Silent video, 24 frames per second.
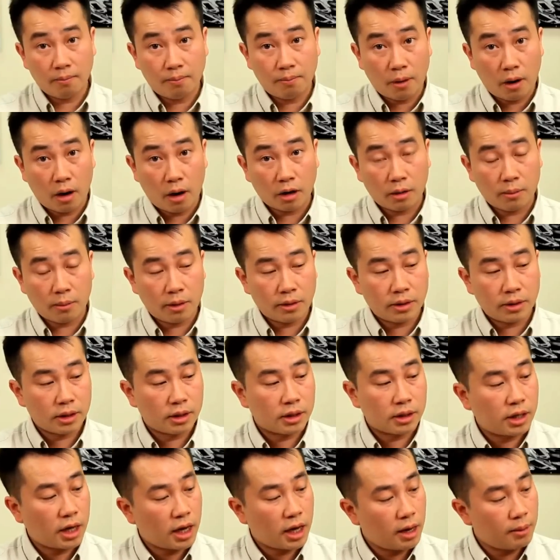bottom of this
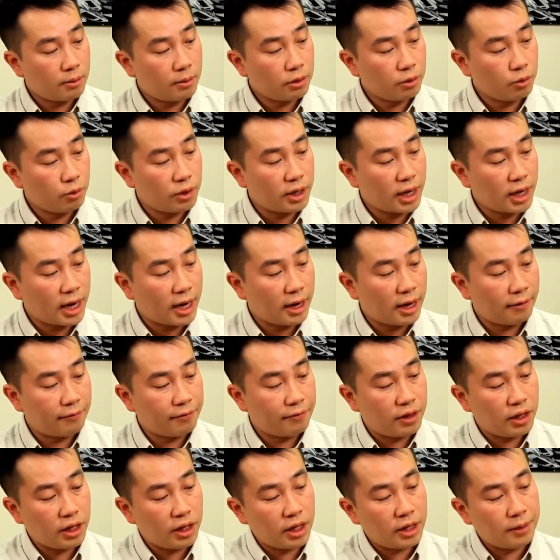camera, we
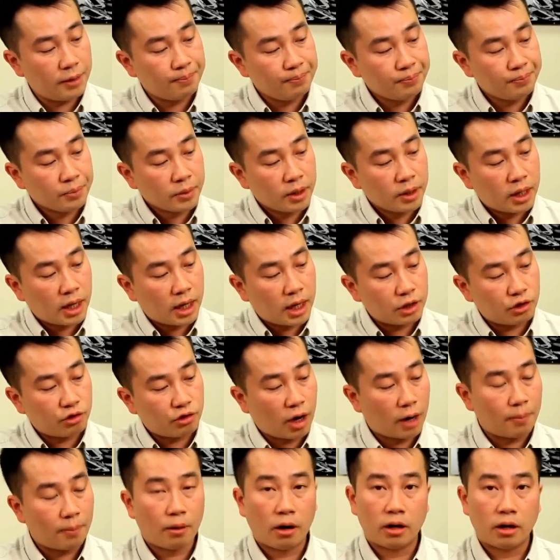have the
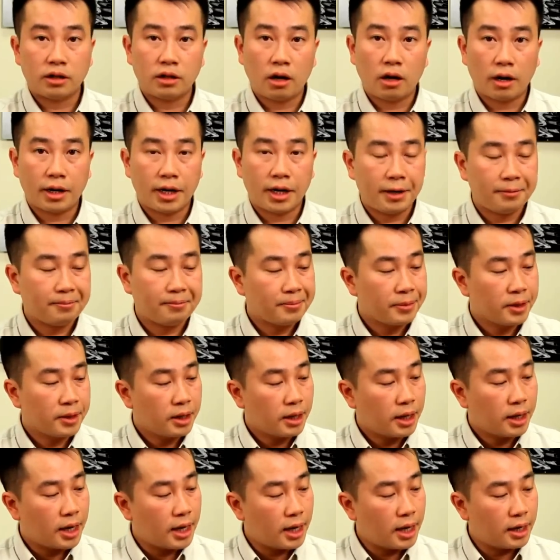tripod socket.
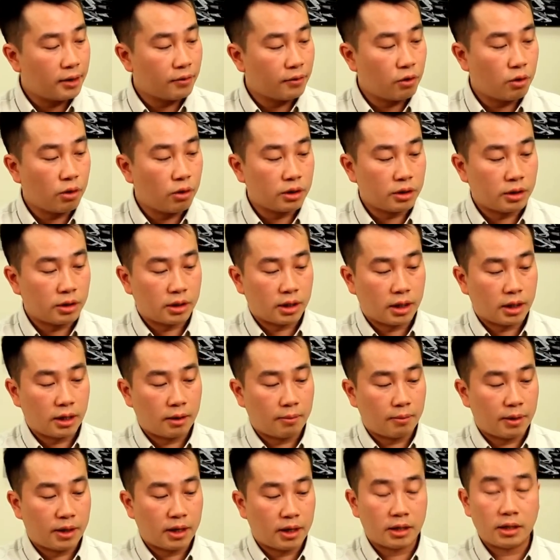And of course,
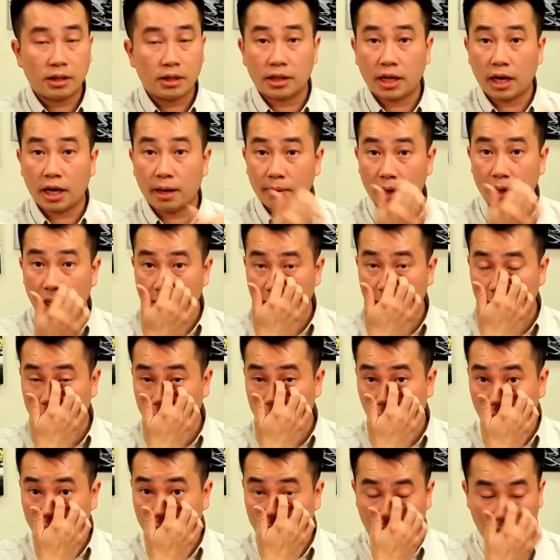because this camera has a
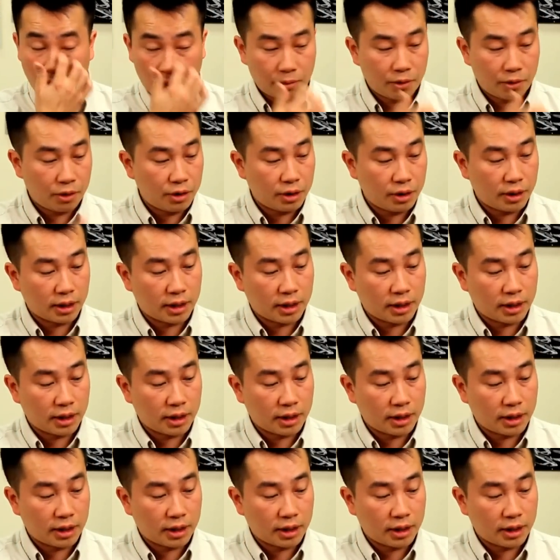self-timer, you can